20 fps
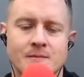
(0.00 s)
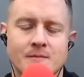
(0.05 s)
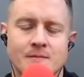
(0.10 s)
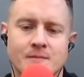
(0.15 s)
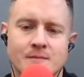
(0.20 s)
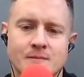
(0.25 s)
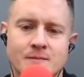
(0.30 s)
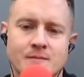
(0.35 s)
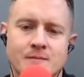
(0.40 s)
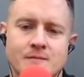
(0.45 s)

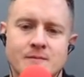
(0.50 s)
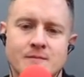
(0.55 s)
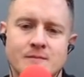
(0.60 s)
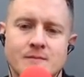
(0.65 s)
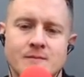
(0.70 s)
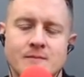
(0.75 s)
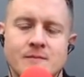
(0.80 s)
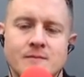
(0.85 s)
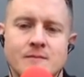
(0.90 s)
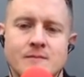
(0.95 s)

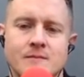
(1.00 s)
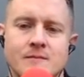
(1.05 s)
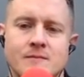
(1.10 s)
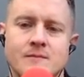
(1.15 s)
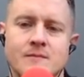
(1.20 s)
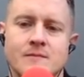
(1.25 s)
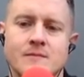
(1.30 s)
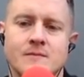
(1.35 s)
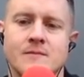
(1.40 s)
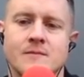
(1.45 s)

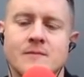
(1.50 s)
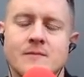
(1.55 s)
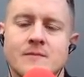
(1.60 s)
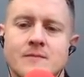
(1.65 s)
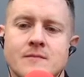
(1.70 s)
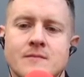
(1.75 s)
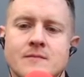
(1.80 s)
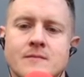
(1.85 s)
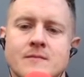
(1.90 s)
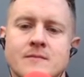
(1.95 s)

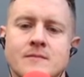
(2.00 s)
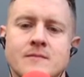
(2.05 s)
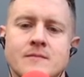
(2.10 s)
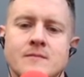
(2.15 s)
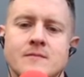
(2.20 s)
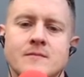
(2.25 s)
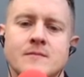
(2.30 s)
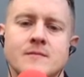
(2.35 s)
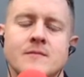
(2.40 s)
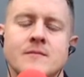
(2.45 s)

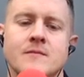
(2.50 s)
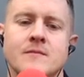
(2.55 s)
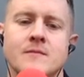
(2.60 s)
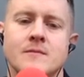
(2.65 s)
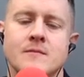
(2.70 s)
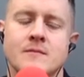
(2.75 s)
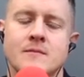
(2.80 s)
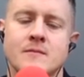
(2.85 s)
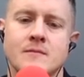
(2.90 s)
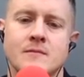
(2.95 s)

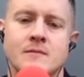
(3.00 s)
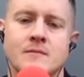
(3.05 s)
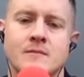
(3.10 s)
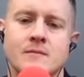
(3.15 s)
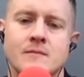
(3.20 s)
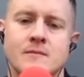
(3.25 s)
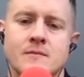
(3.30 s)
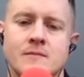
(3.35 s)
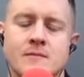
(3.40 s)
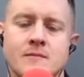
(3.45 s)

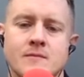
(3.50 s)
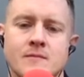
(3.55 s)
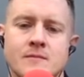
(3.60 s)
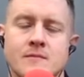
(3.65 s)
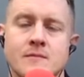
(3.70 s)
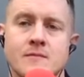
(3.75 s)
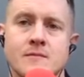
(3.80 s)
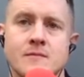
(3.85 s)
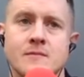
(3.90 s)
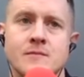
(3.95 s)

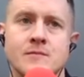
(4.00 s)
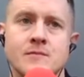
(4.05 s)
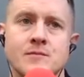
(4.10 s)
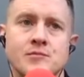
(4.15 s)
[no speech]